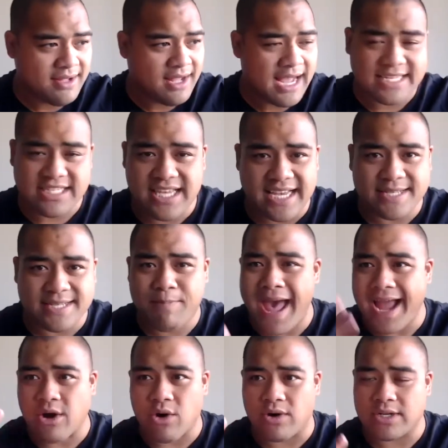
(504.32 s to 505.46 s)
a
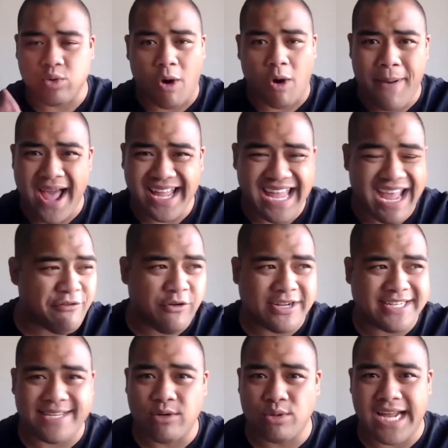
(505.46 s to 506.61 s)
6-pack or a 12-pack every
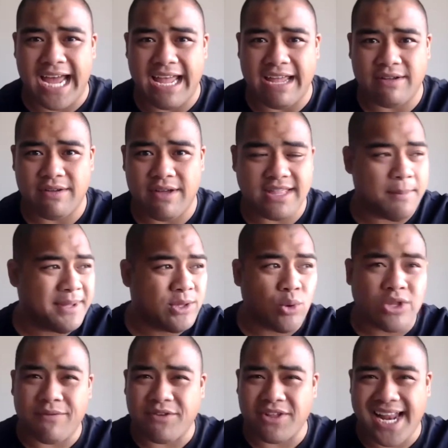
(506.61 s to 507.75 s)
single day, and they've been doing
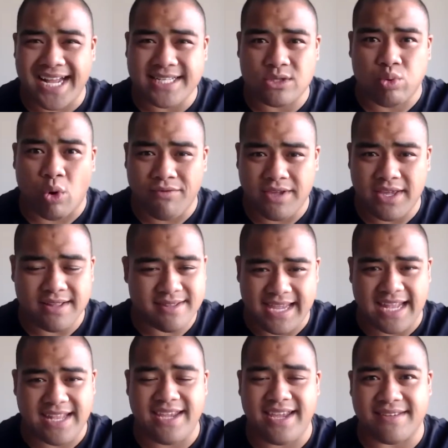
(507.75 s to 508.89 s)
that for the last 10
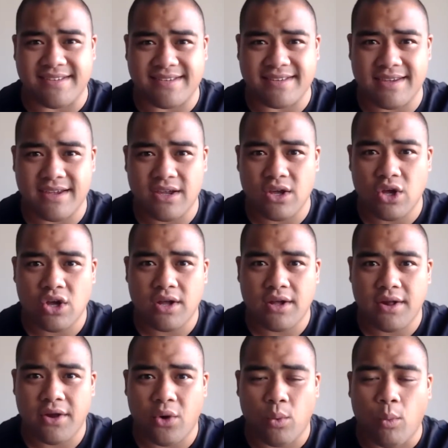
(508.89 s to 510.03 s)
years.
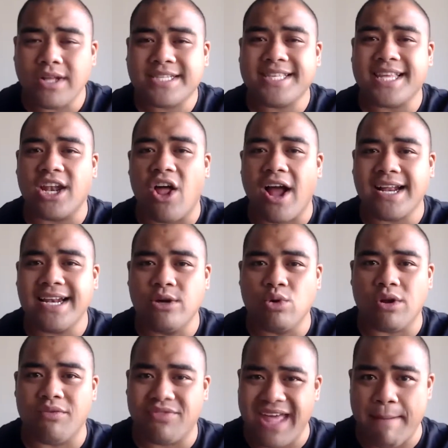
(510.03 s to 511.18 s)
What's the likelihood
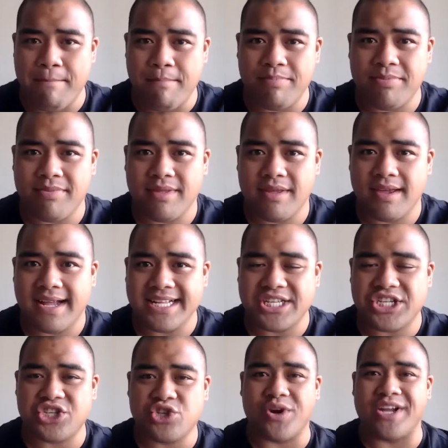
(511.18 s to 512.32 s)
of them
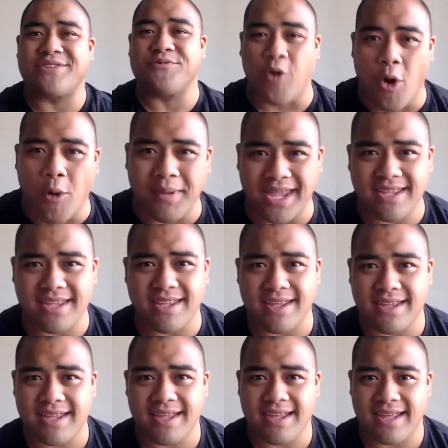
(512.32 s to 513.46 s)
transforming
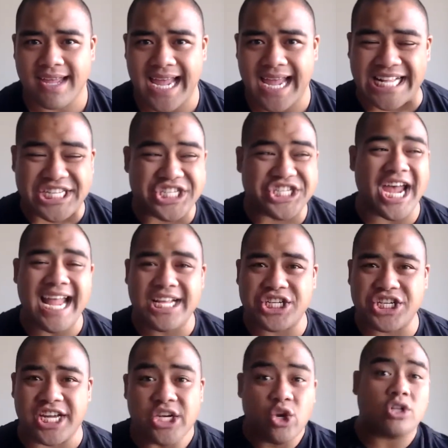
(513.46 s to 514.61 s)
and
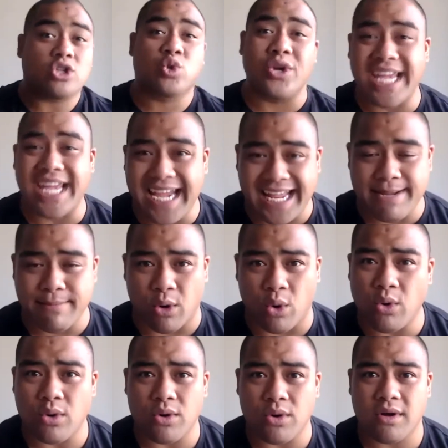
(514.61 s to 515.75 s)
changing and not drinking
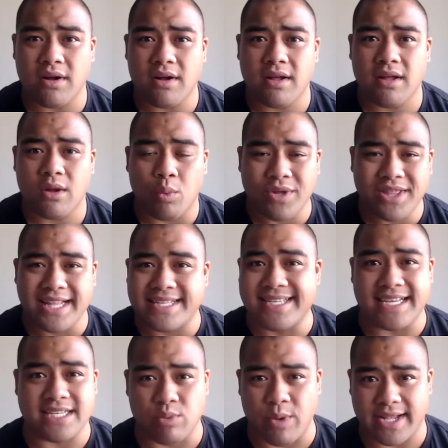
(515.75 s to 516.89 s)
anymore within
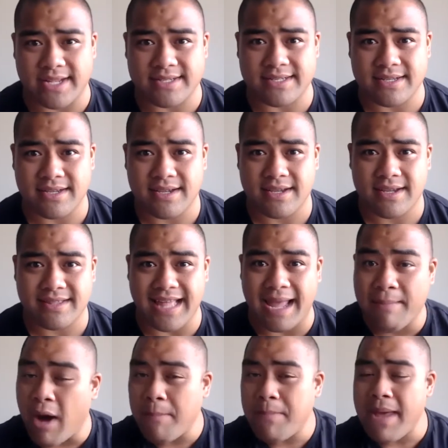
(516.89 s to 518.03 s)
6 weeks? They
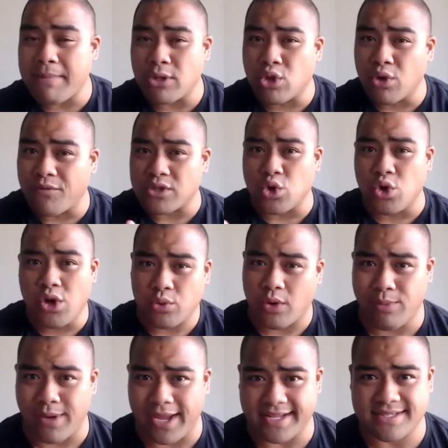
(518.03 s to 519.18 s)
might be able to do it for 2 to 3
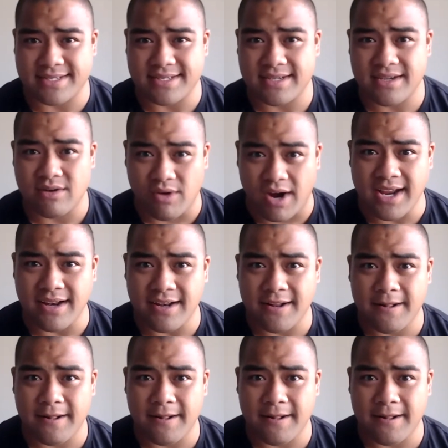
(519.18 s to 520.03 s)
weeks, right?